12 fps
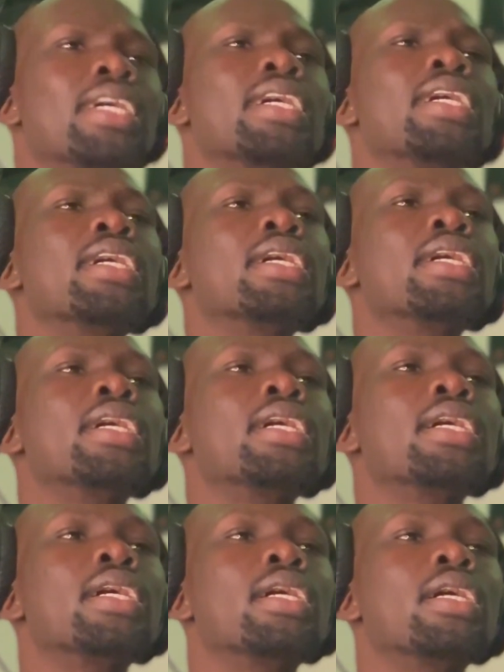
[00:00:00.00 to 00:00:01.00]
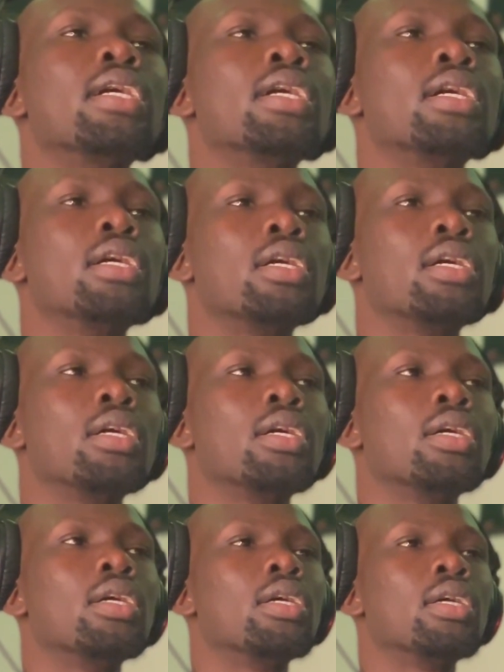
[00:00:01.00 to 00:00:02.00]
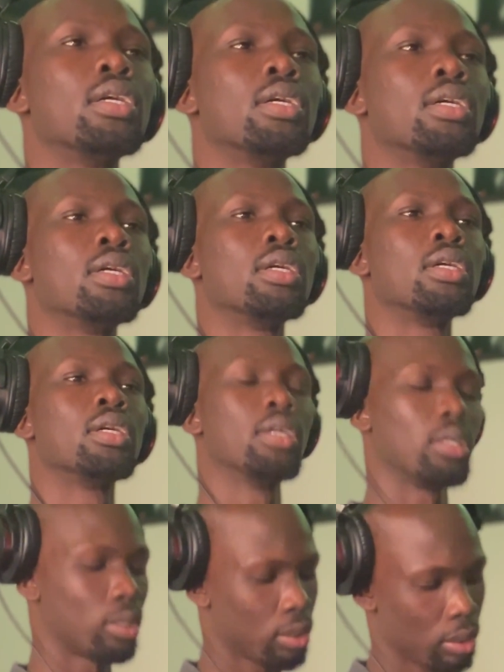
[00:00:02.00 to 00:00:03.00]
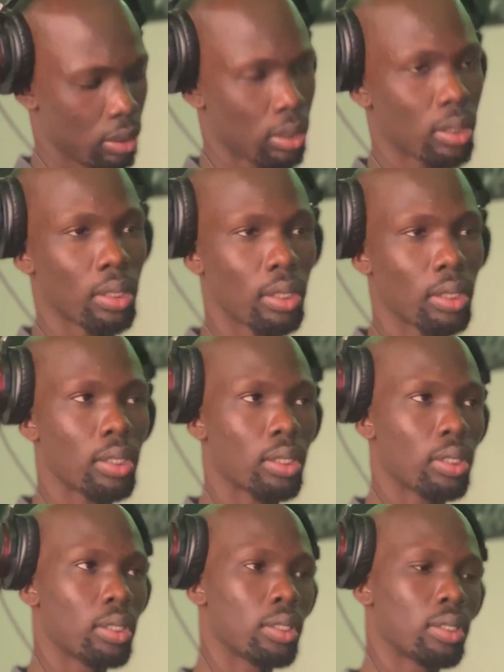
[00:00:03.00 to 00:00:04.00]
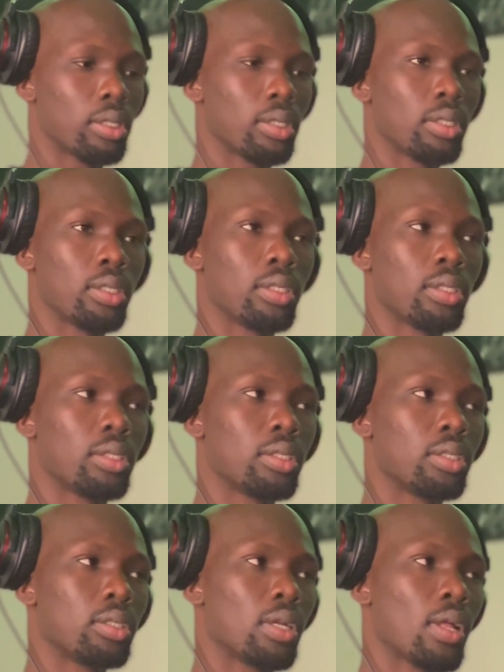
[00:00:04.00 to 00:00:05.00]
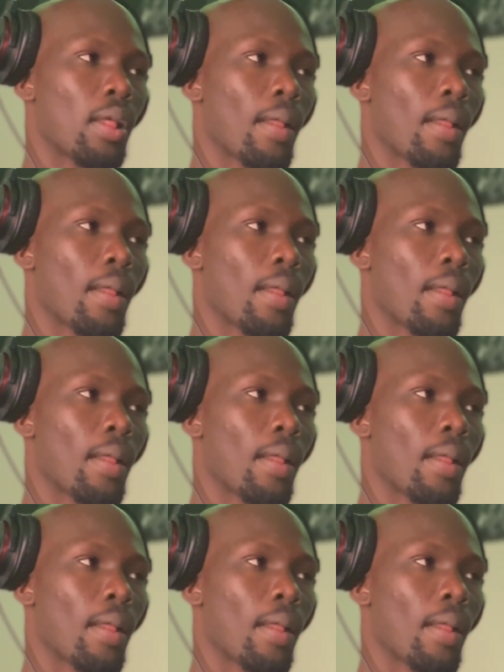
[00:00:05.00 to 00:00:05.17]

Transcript: Nobody speaks.